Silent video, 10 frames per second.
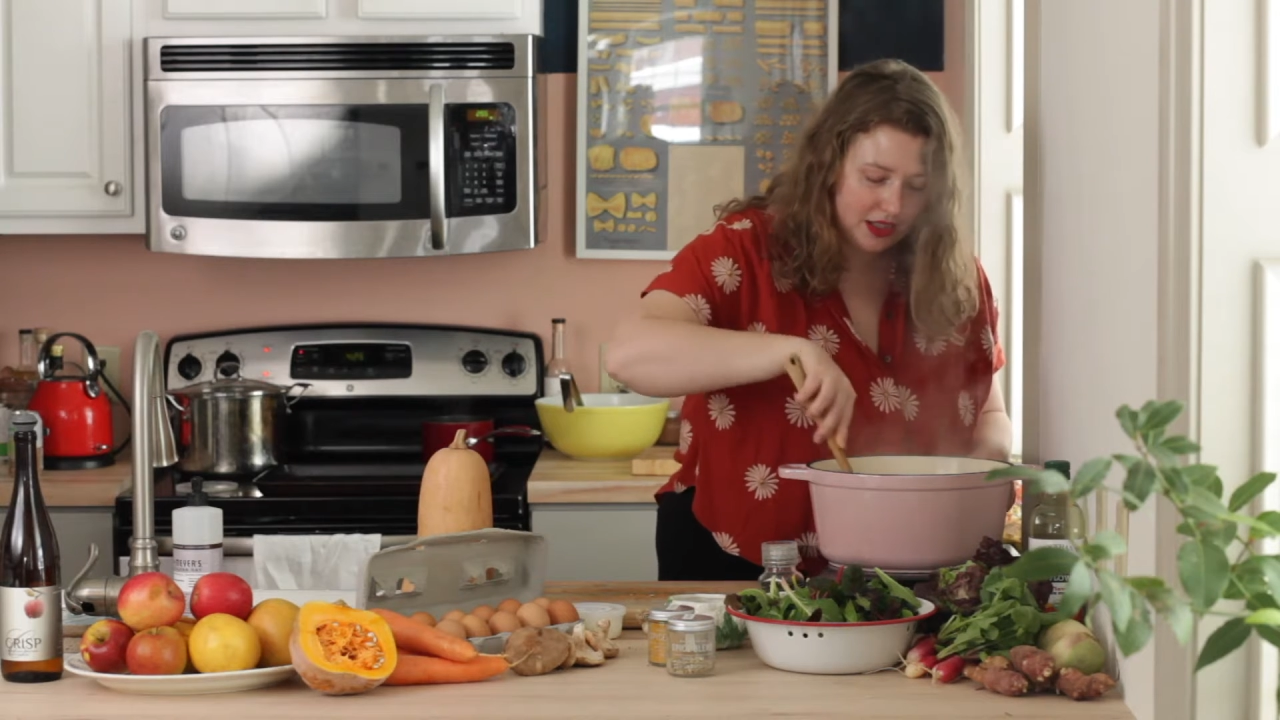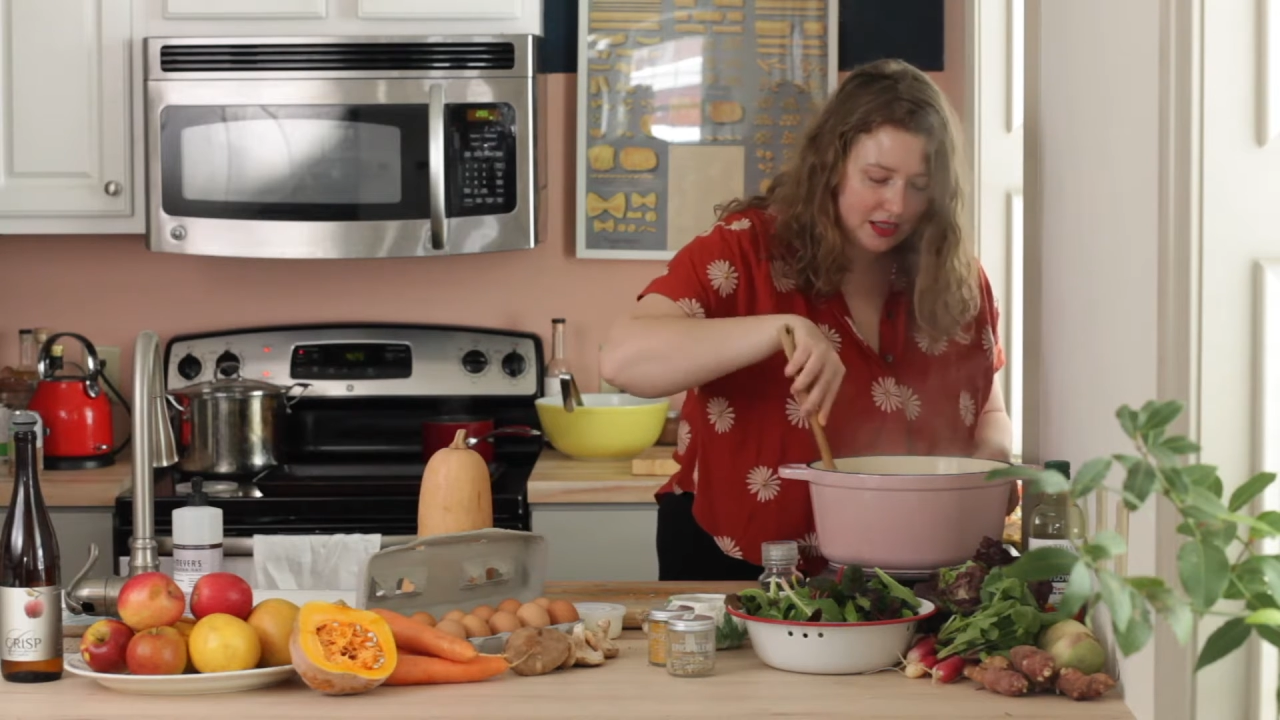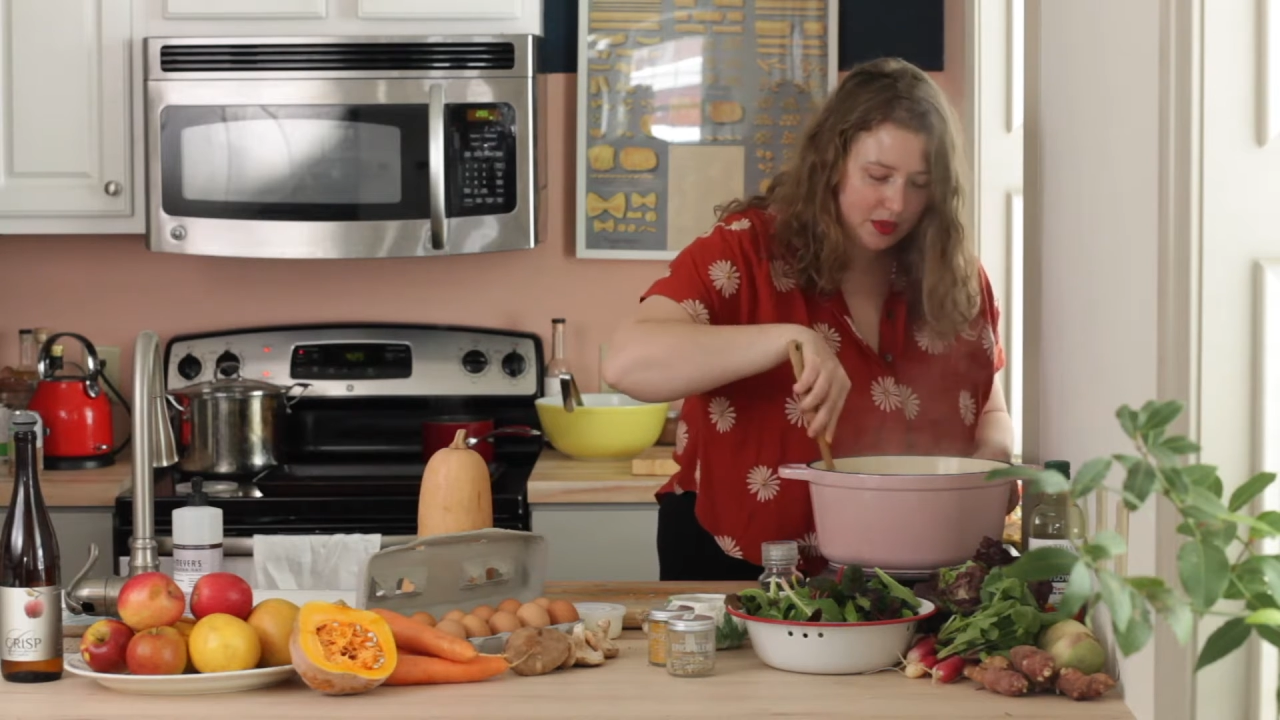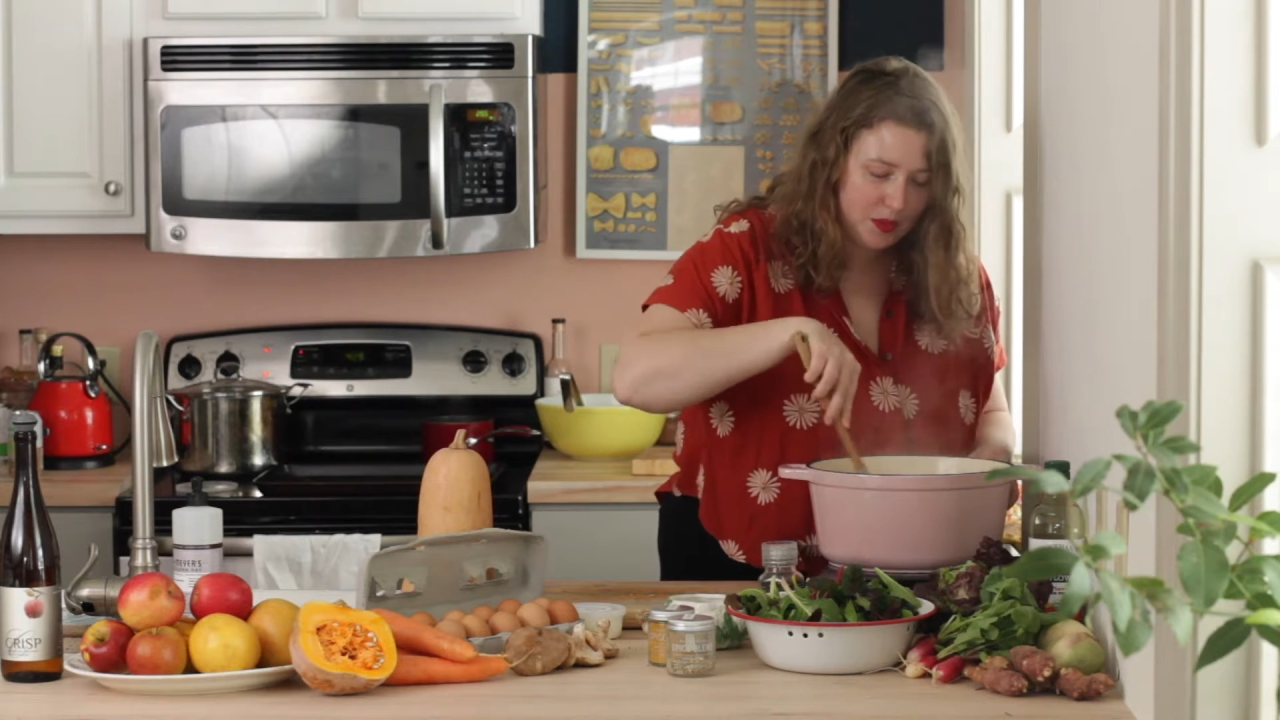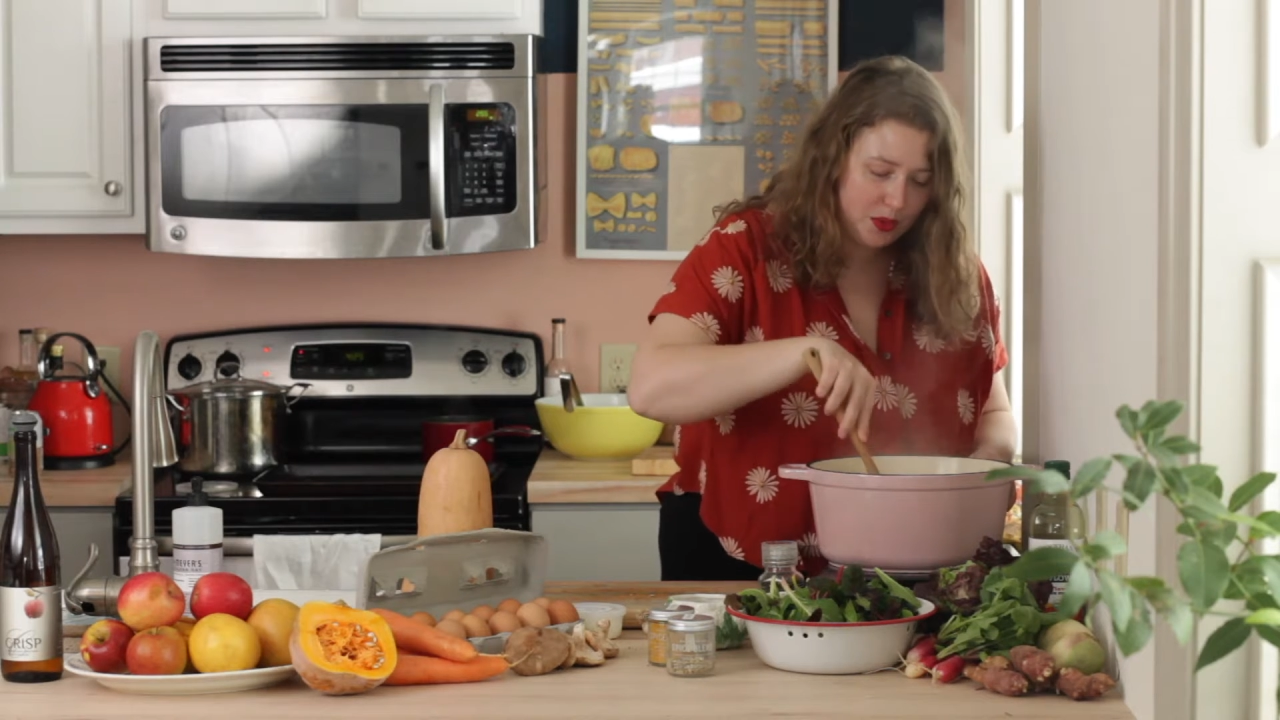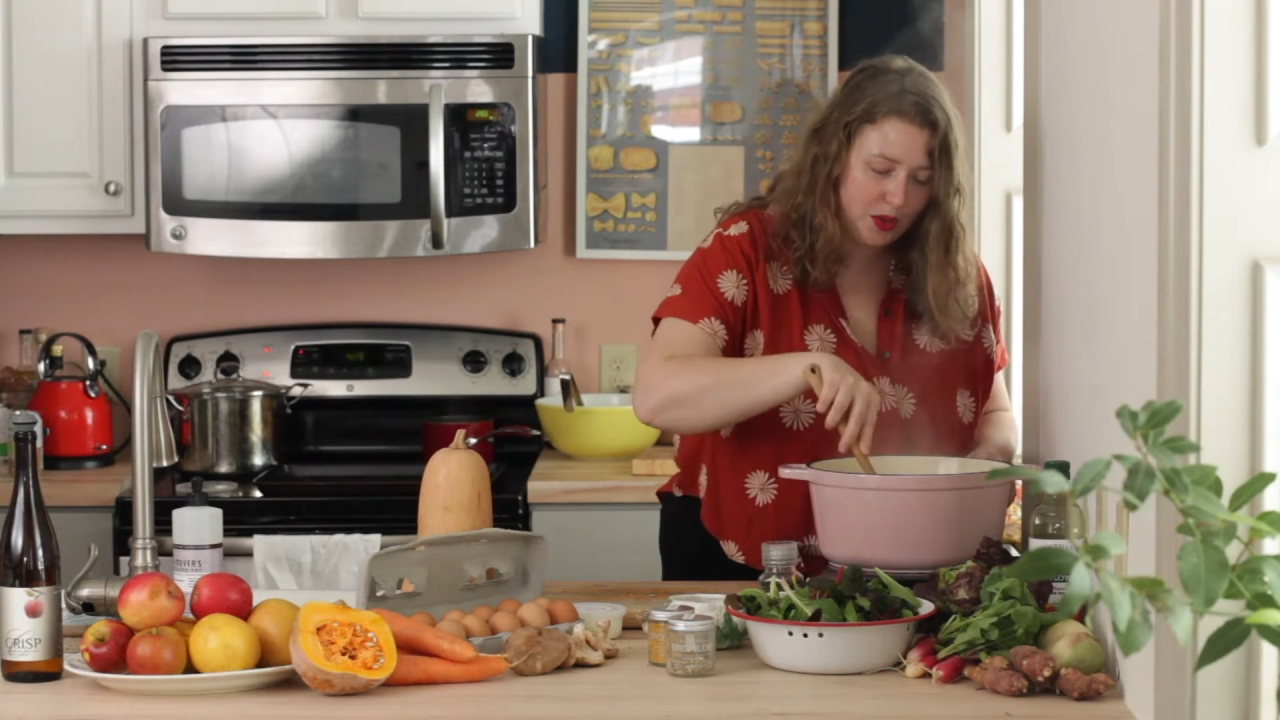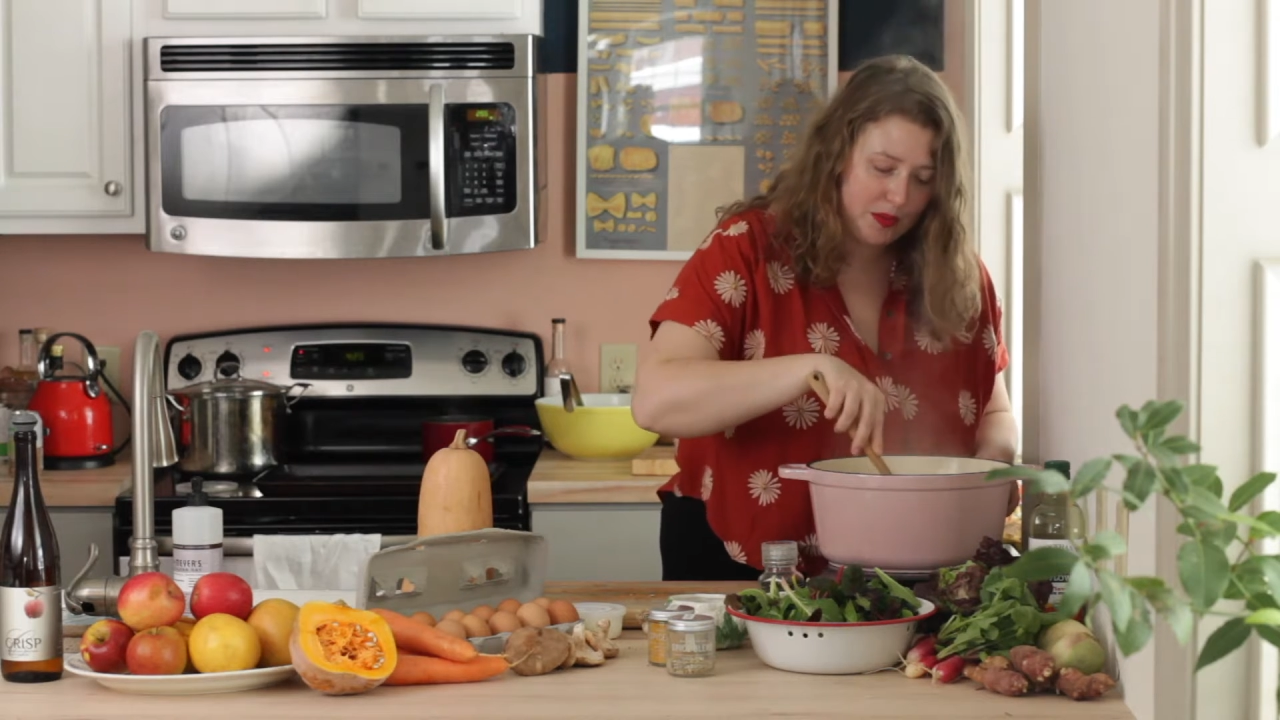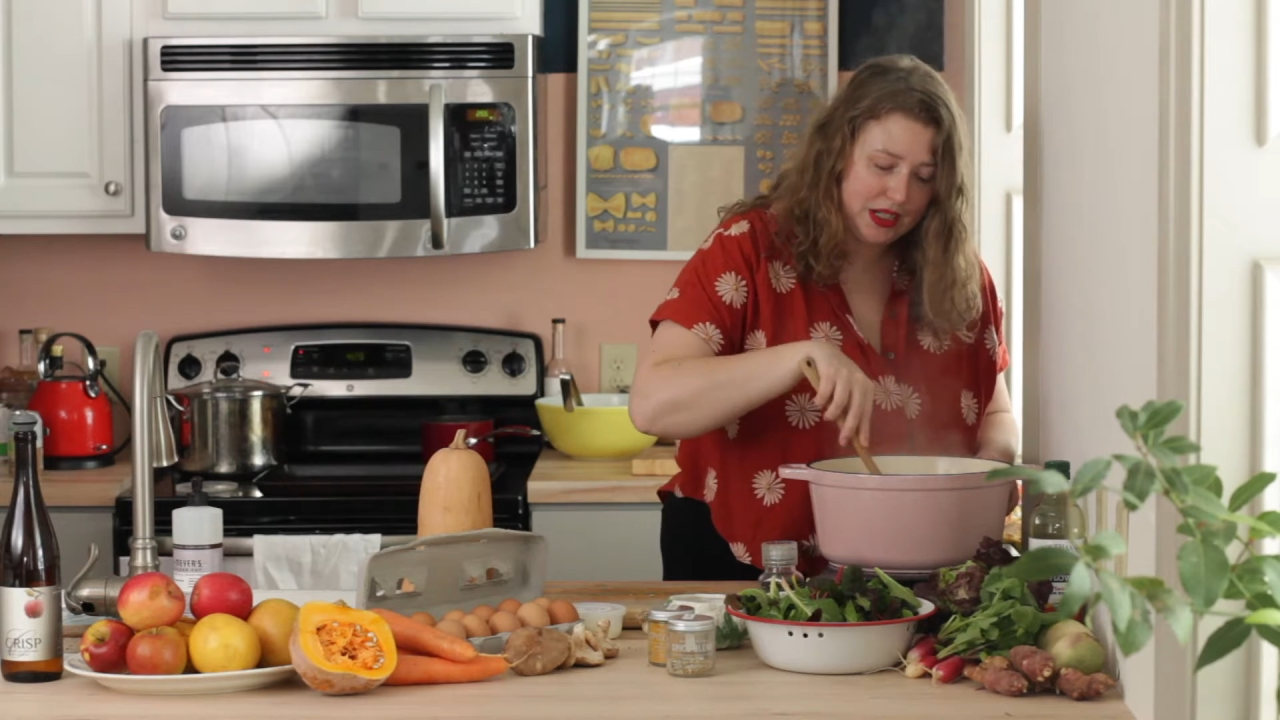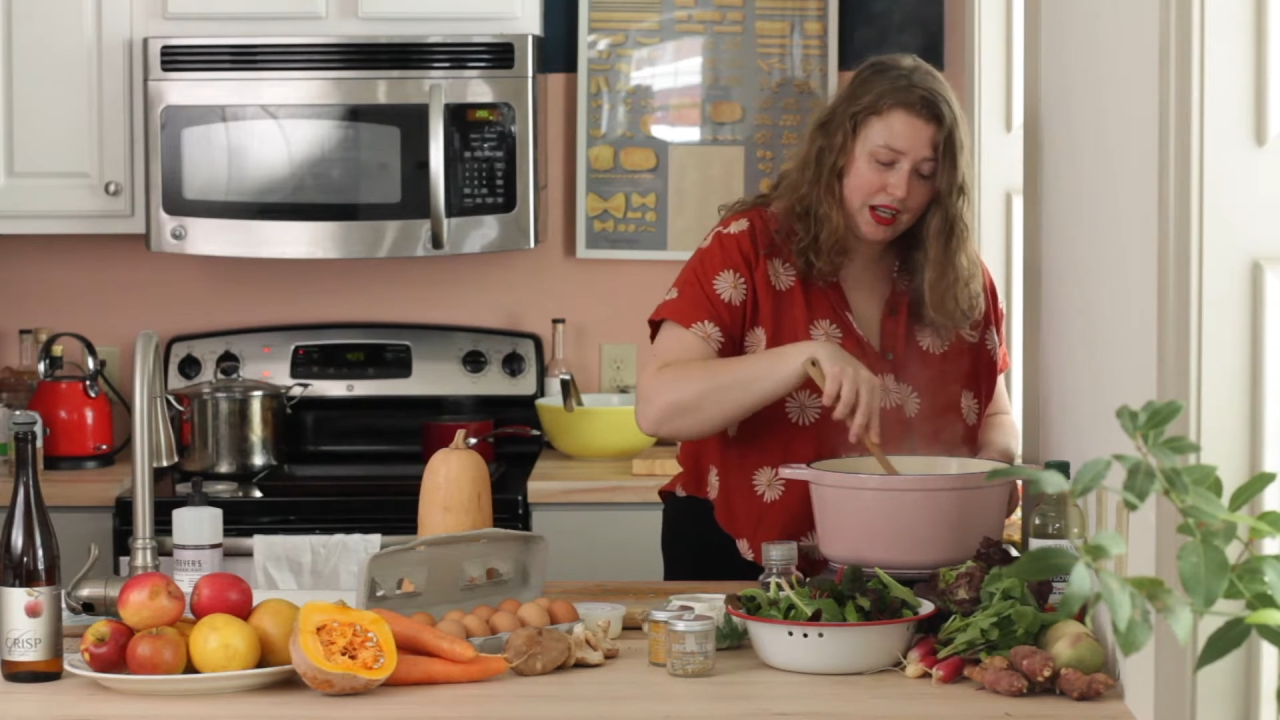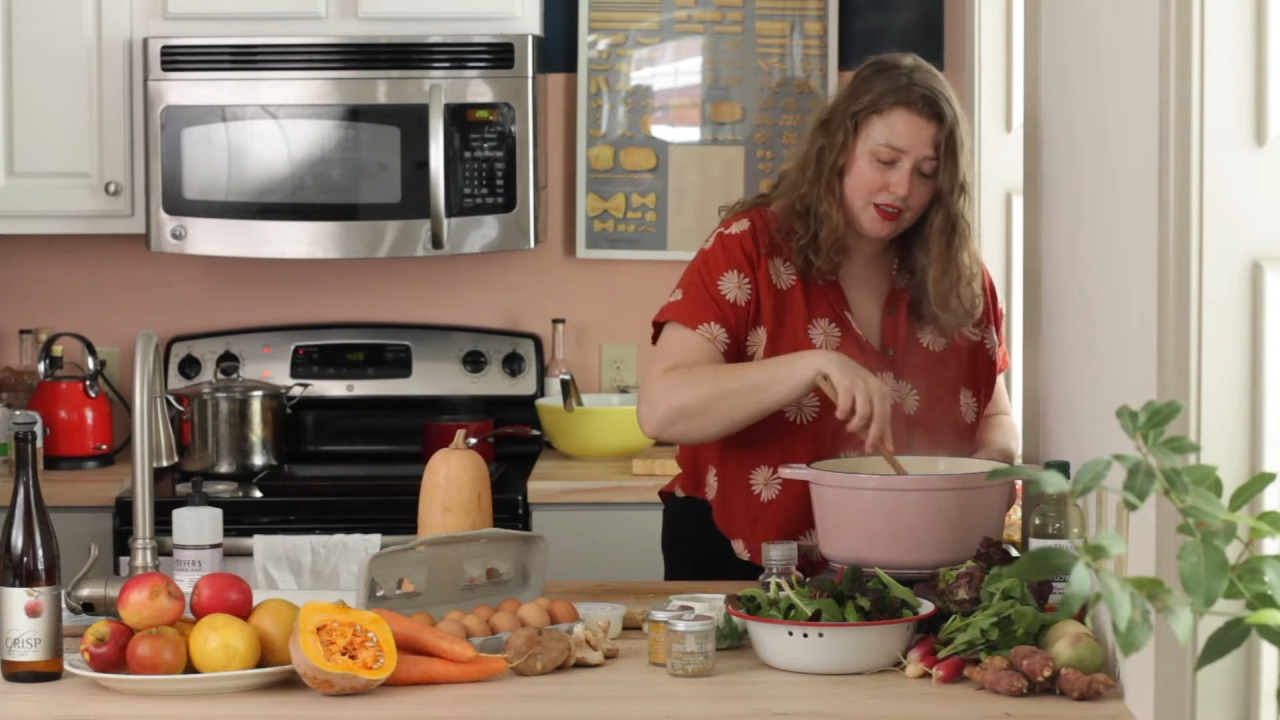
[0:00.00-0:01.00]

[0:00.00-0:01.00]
isn't absorbed yet,